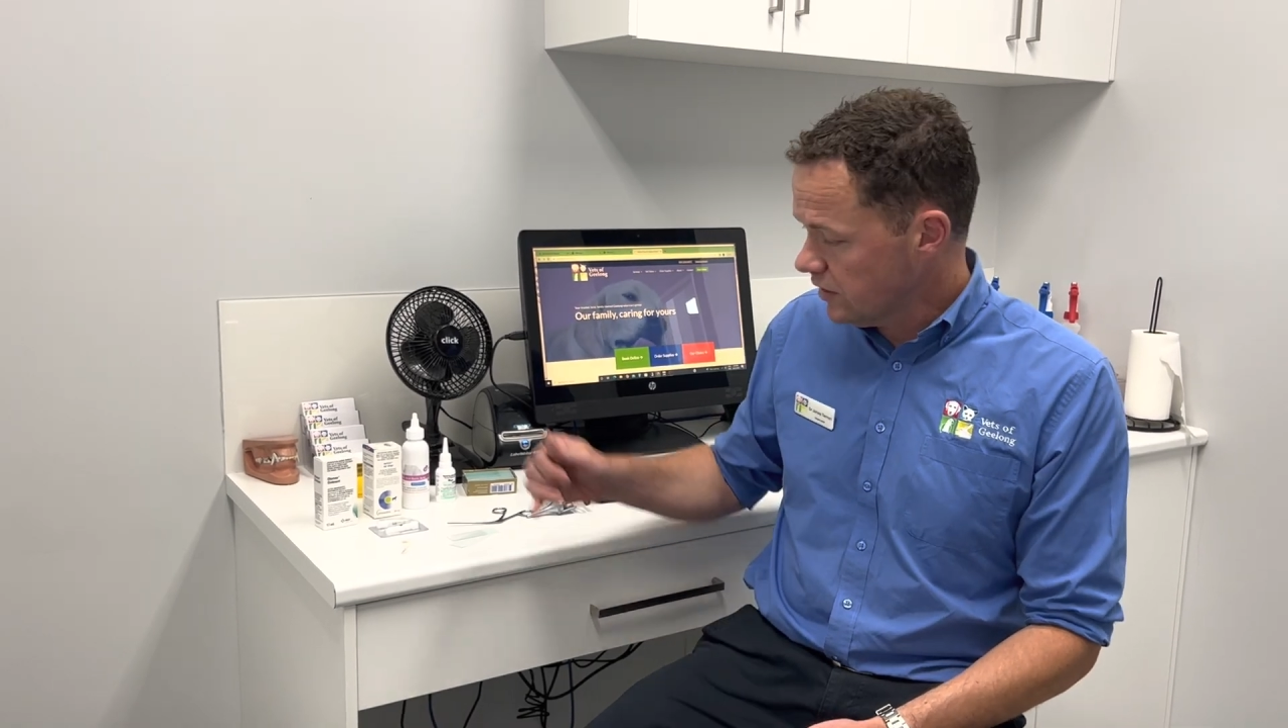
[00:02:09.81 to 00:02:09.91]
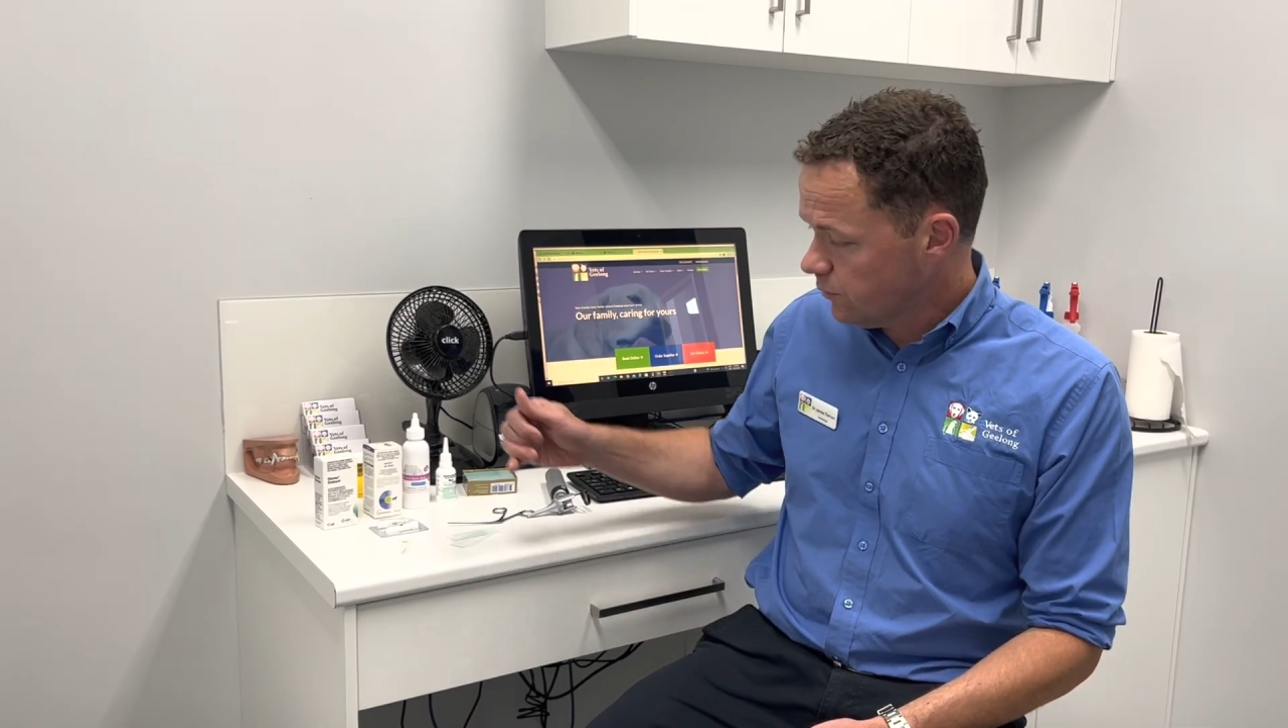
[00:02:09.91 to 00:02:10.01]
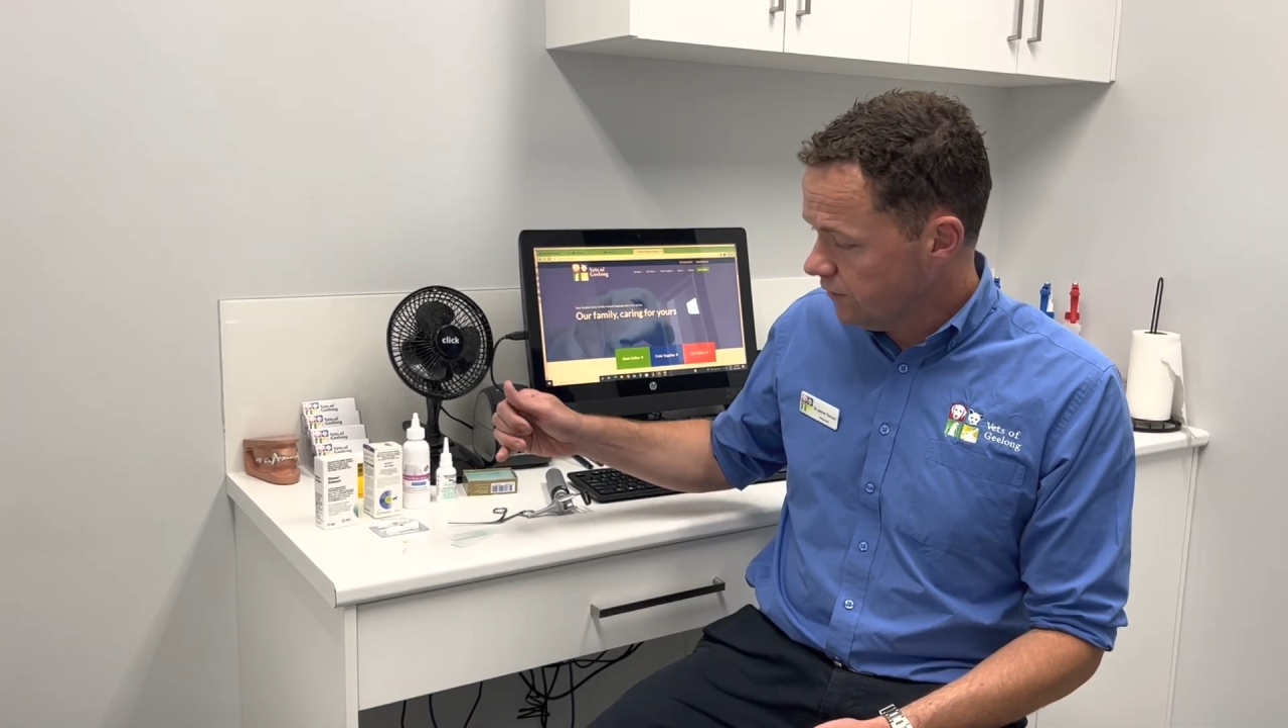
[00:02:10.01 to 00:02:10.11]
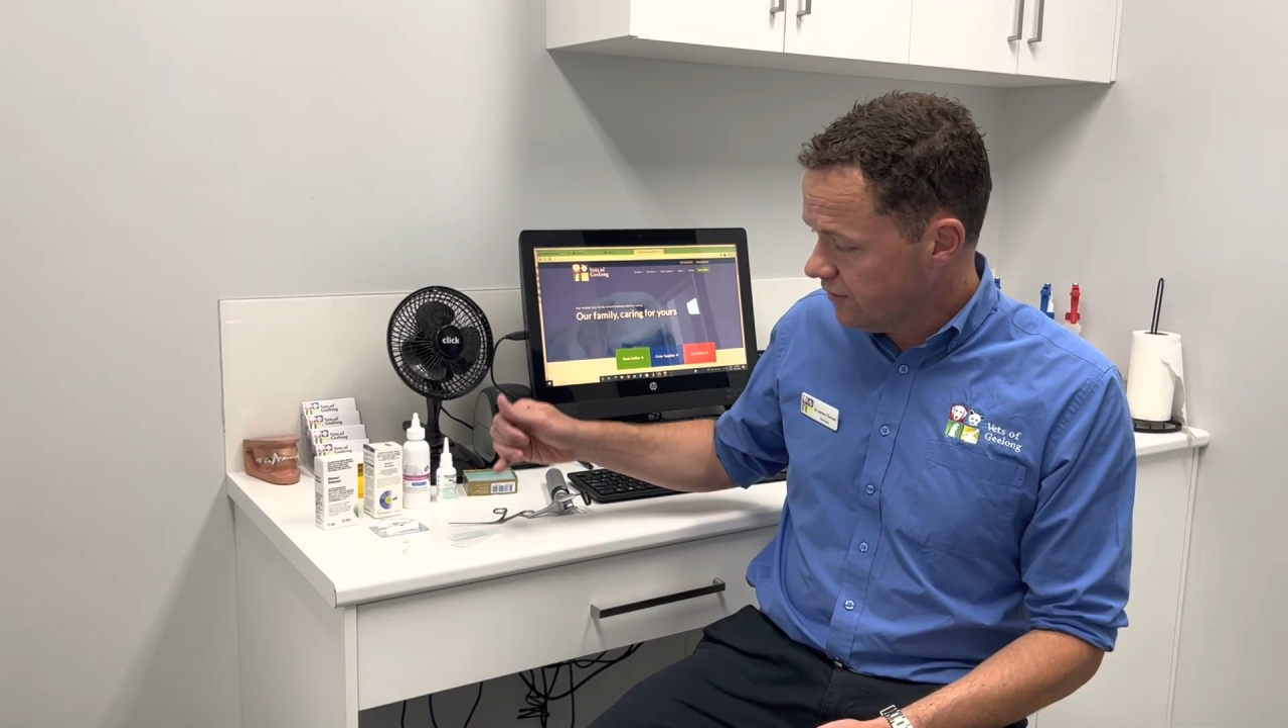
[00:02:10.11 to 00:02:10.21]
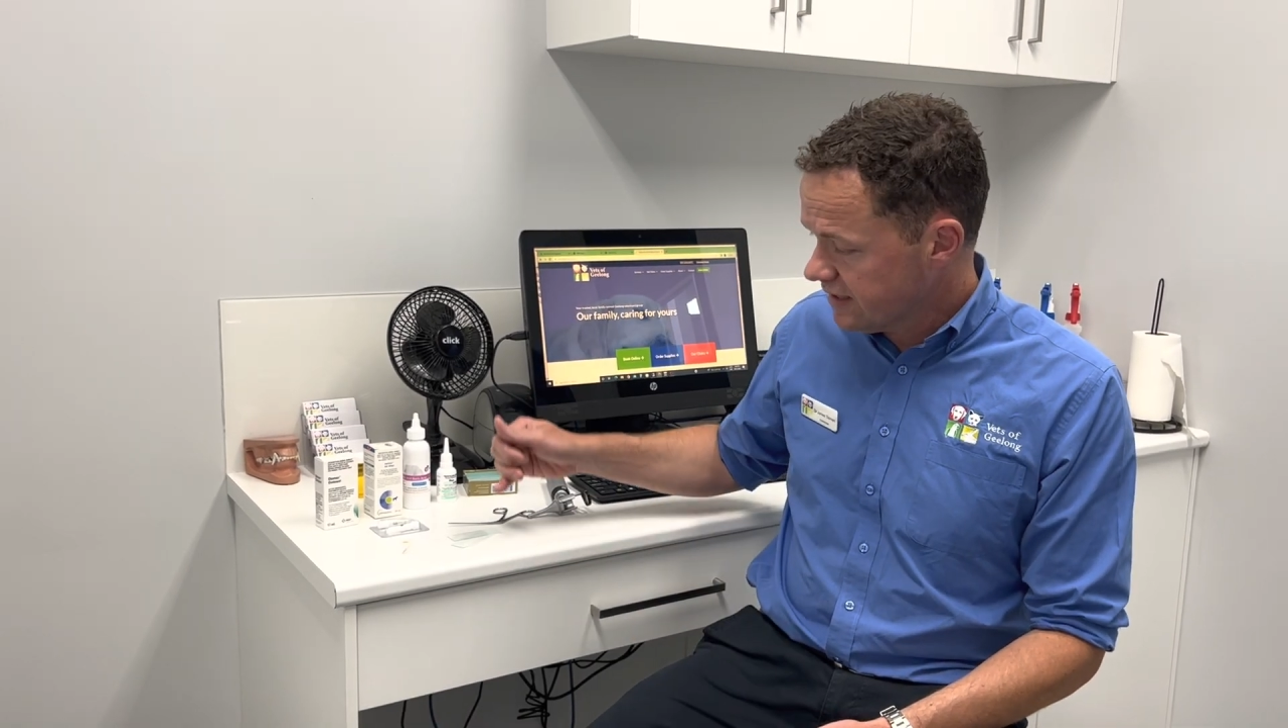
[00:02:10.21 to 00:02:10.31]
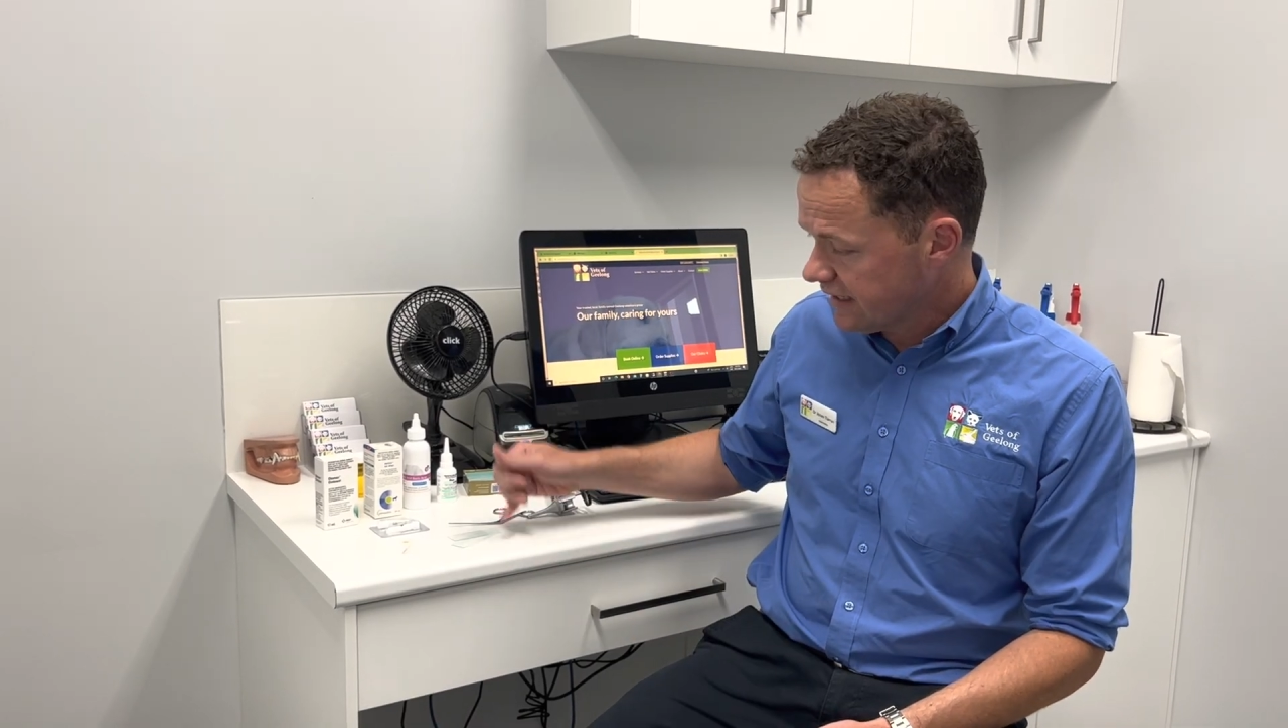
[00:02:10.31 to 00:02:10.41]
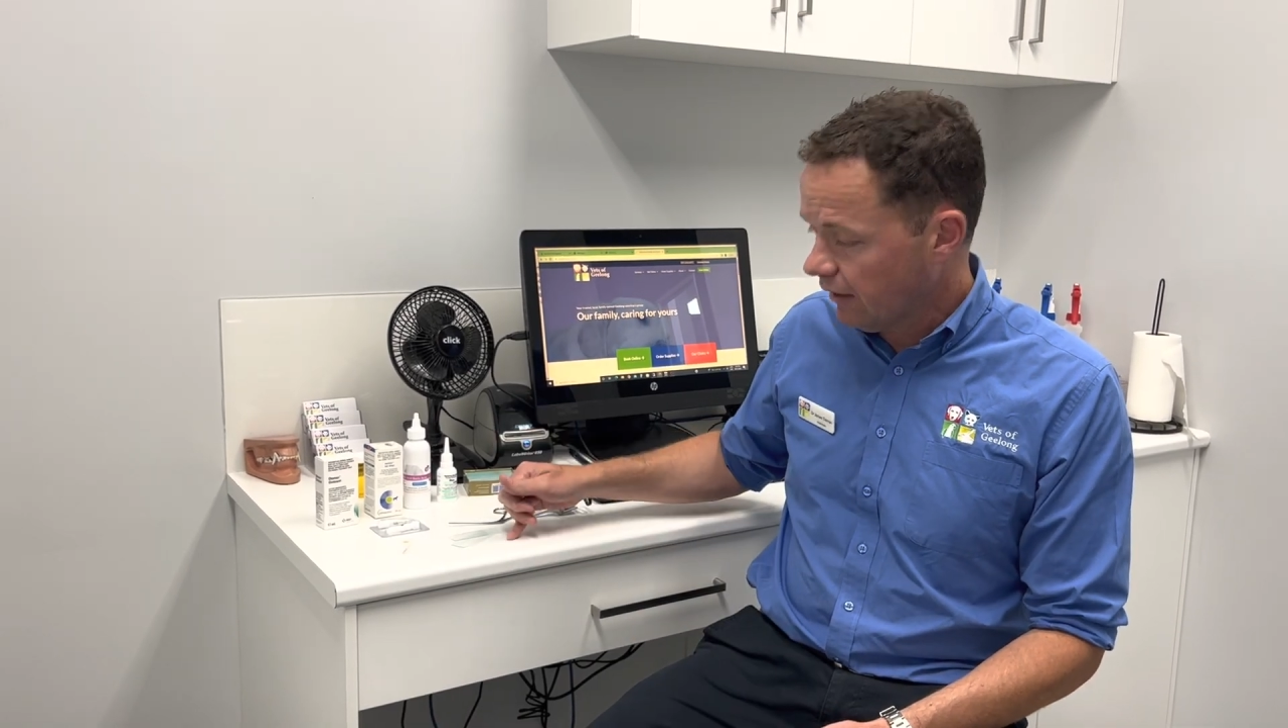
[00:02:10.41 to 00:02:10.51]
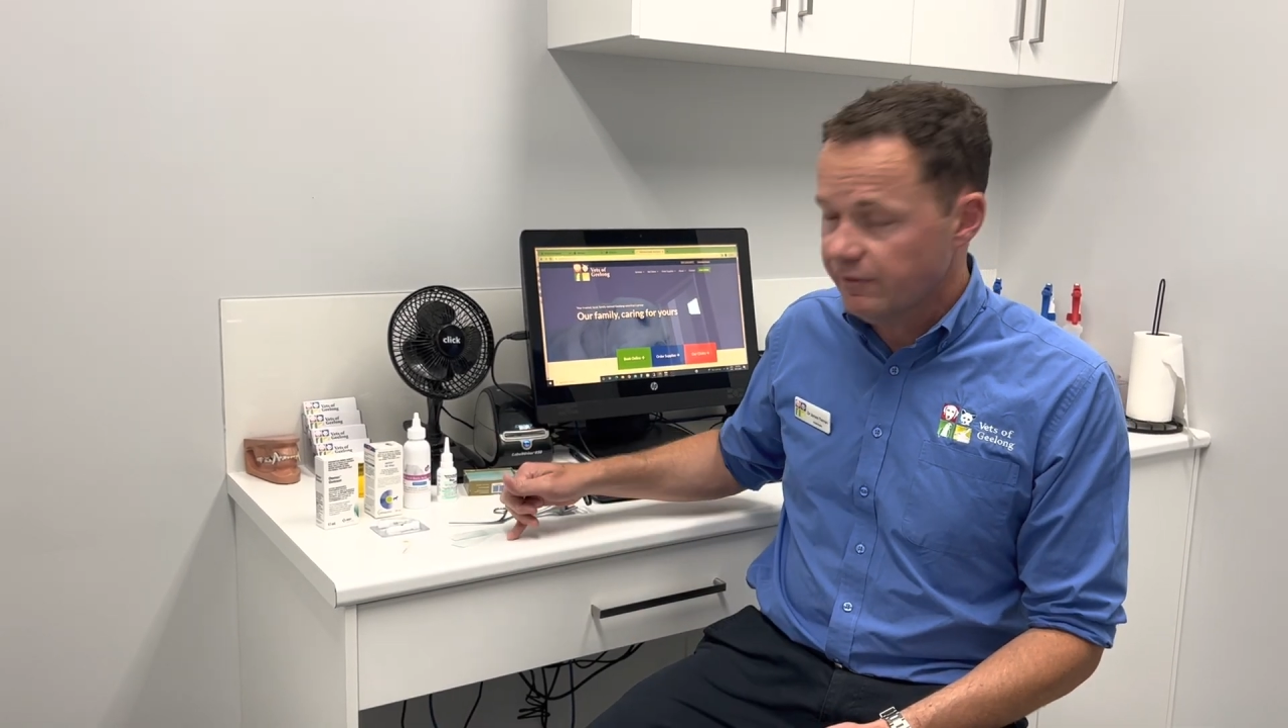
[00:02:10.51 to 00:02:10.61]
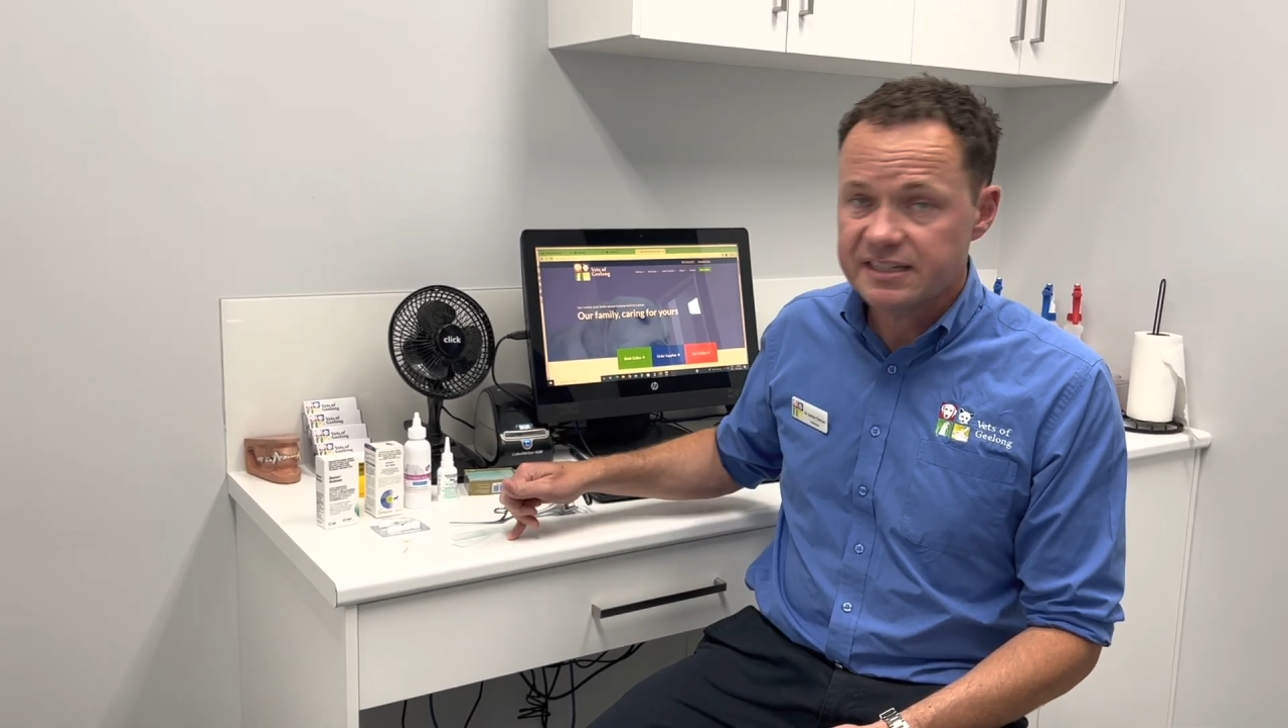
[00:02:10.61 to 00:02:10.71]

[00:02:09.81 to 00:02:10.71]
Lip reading: we've discovered